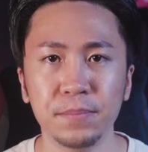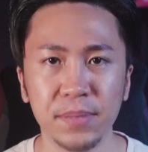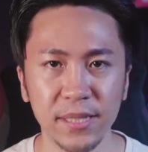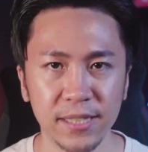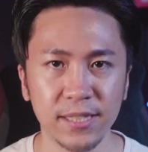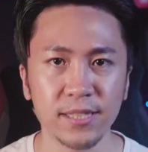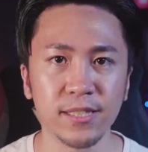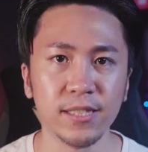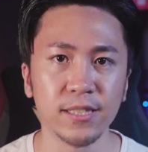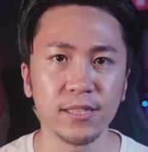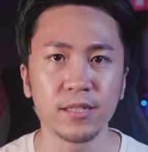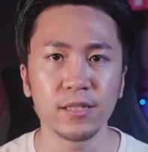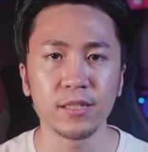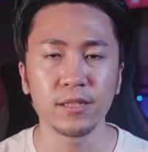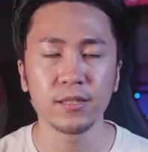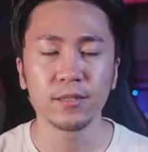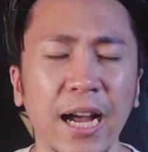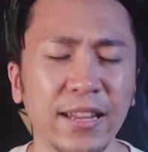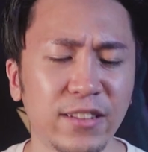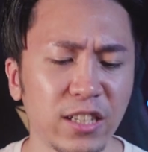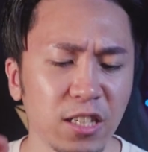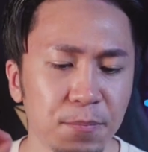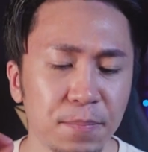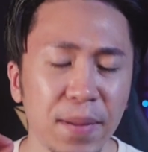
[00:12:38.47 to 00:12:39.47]
business.
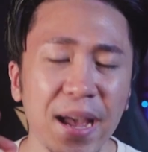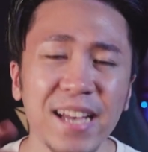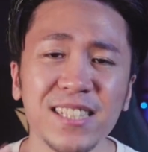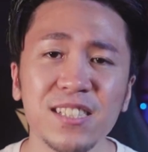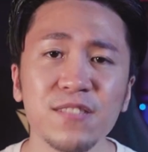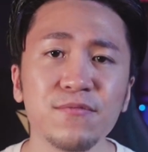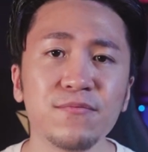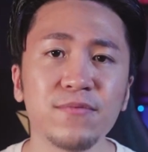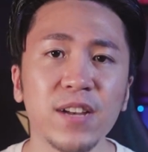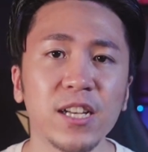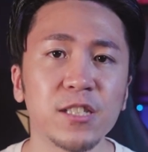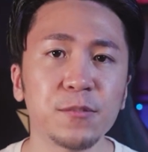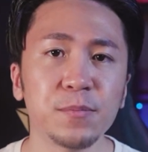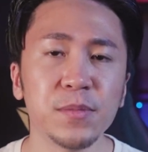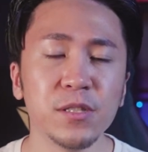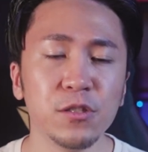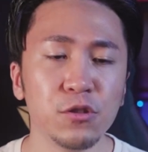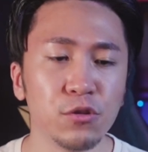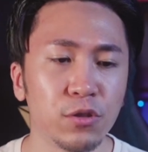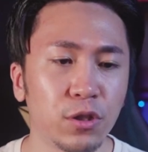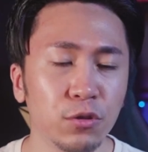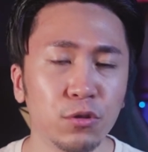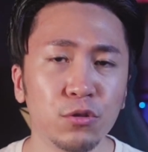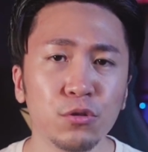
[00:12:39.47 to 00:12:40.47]
I think the best investment
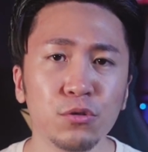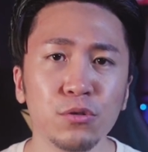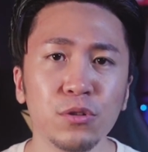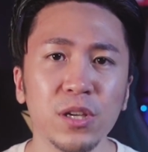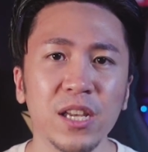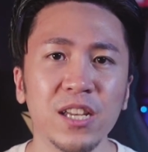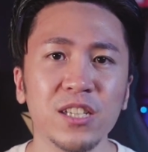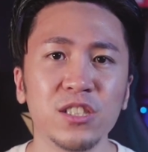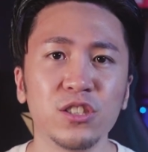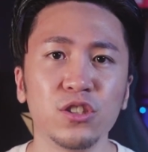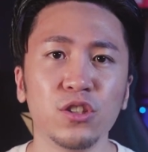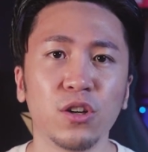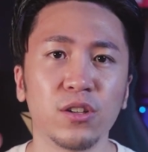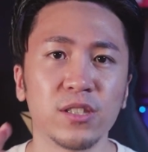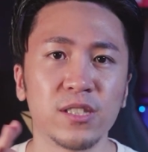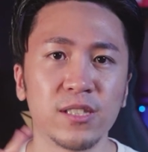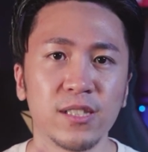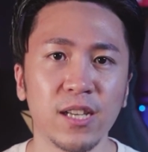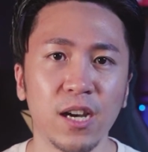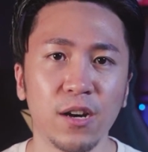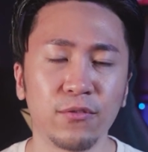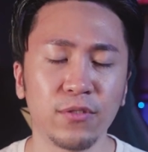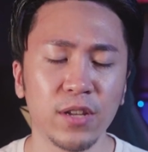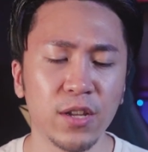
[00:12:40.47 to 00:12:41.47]
you could do is
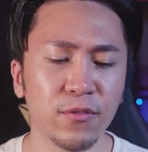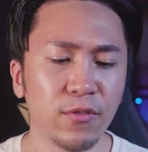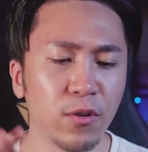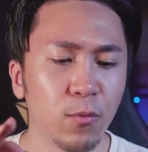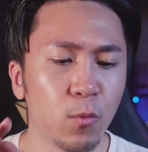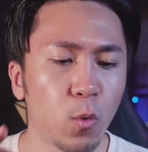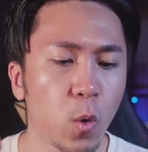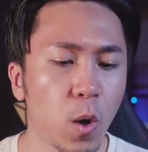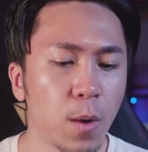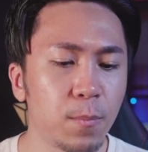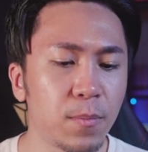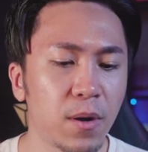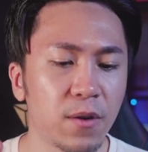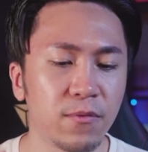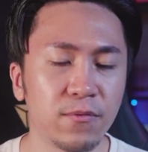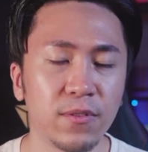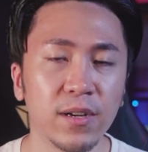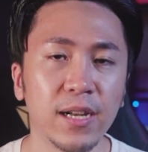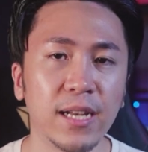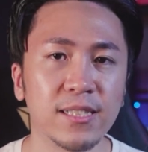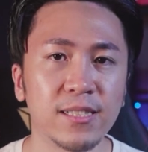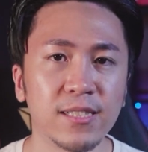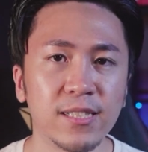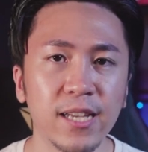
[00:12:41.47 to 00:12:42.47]
yourself. Even Warren
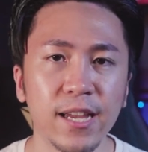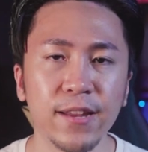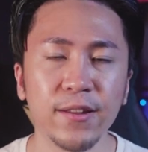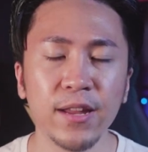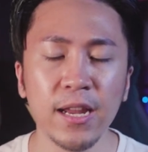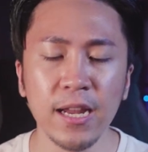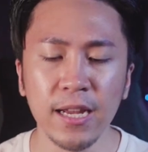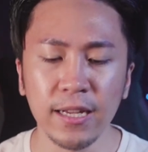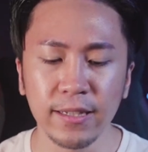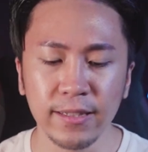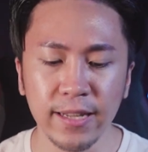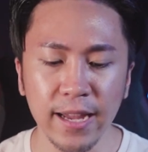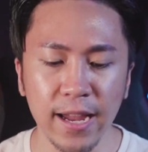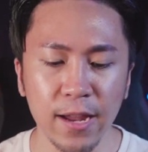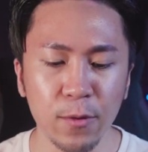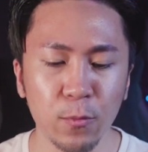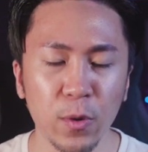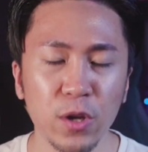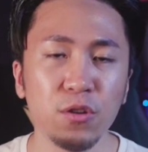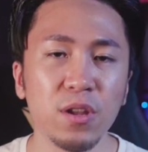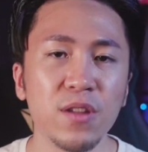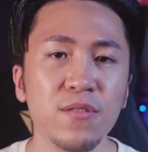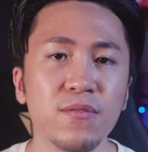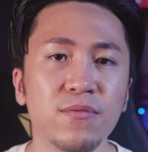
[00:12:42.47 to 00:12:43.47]
Buffett has said that
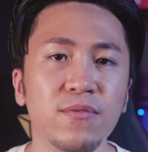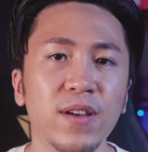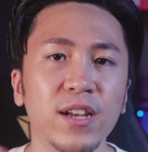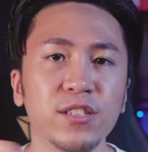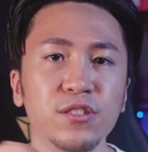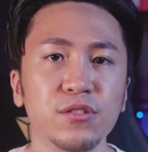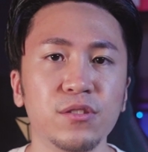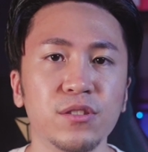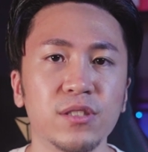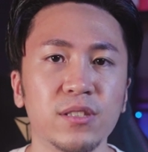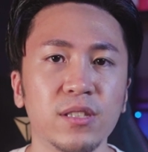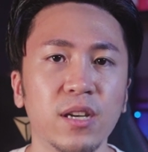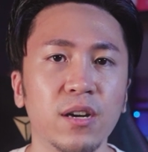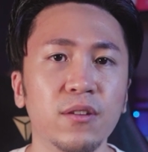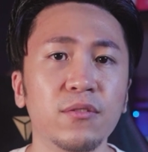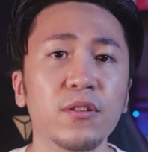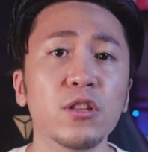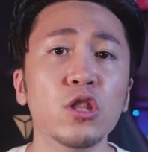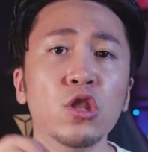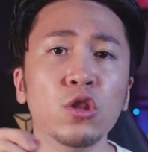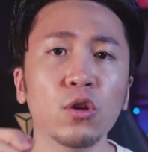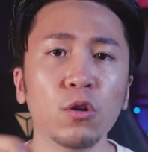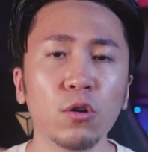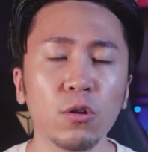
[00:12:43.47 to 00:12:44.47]
when you invest in
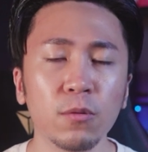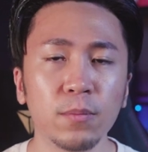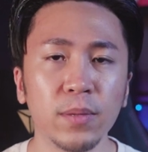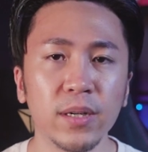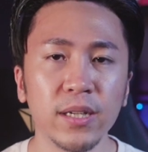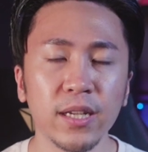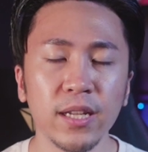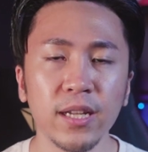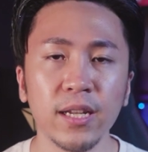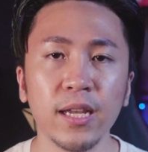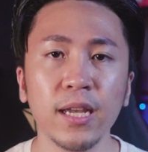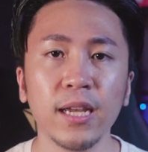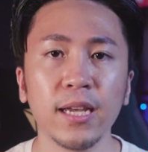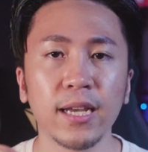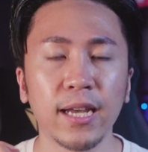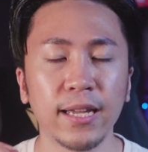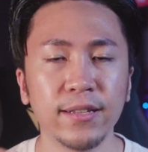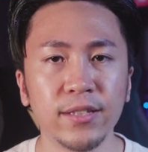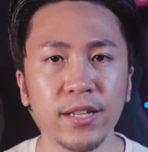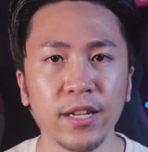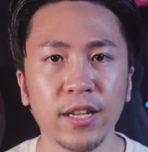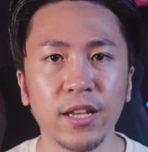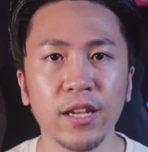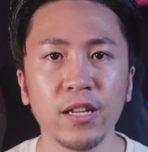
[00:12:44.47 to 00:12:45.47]
yourself, nobody
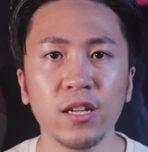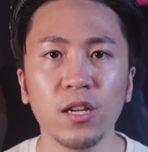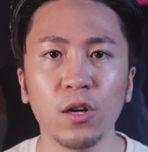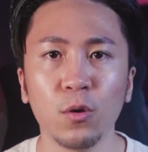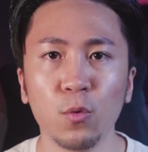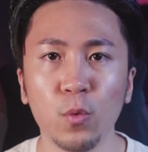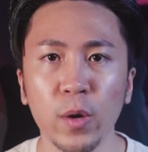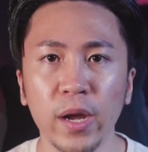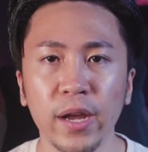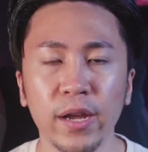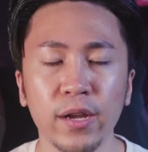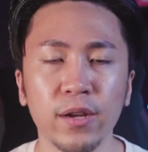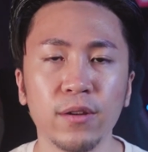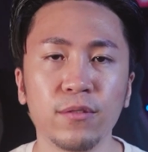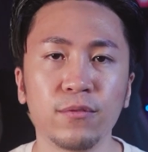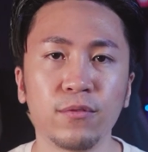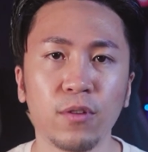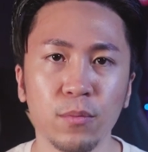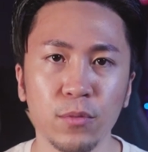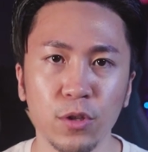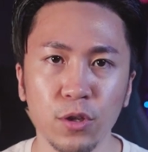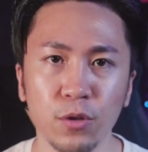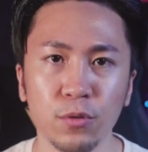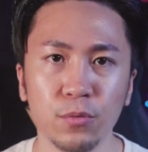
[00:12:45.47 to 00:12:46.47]
can take it away
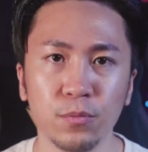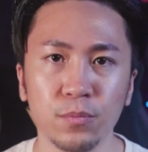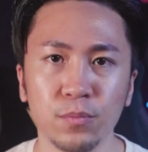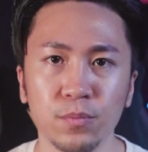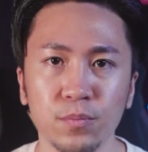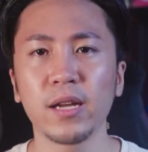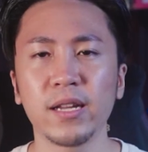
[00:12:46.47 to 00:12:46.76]
from you.